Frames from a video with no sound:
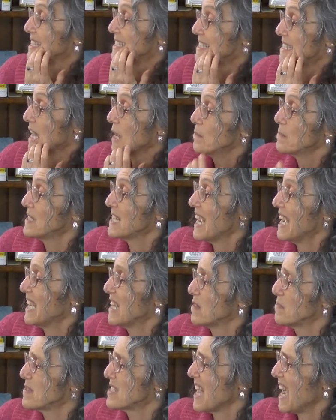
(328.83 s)

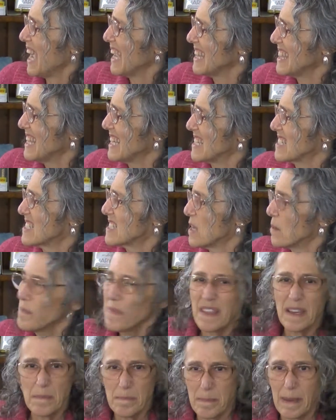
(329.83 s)
Sometimes I think
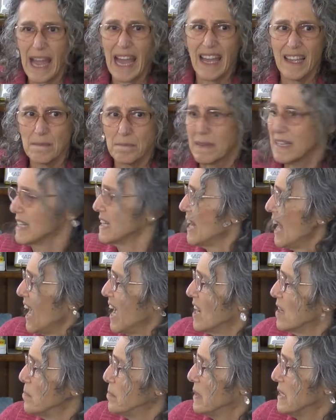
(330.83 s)
something bad might
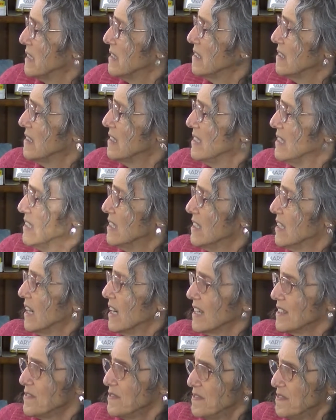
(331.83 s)
happen.
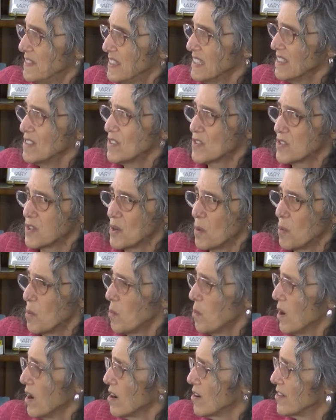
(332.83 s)
I feel so
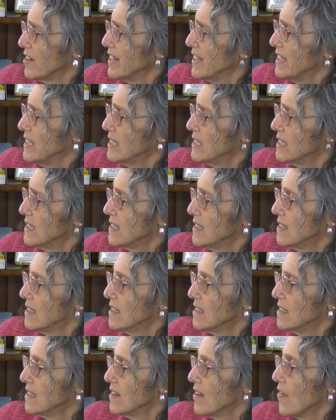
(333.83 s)
worried.
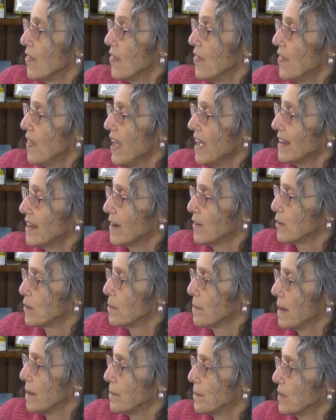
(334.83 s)
Then I
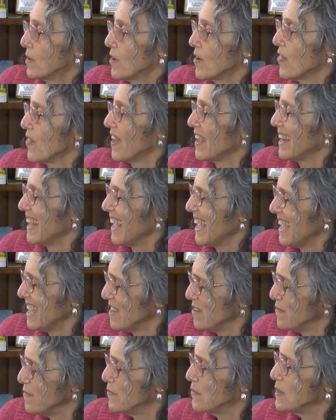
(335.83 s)
remember that
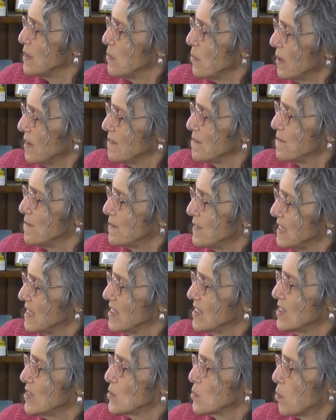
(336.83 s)
everyone
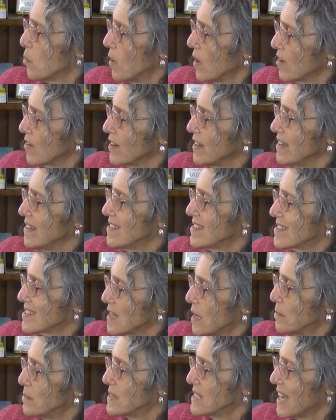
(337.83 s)
feels worried
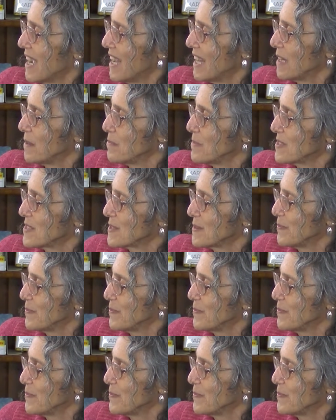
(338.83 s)
sometimes.